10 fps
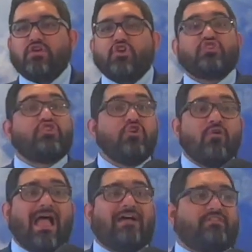You
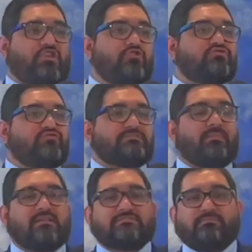have a huge
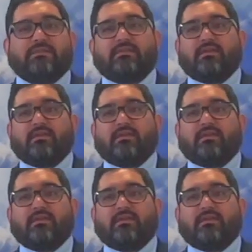responsibility.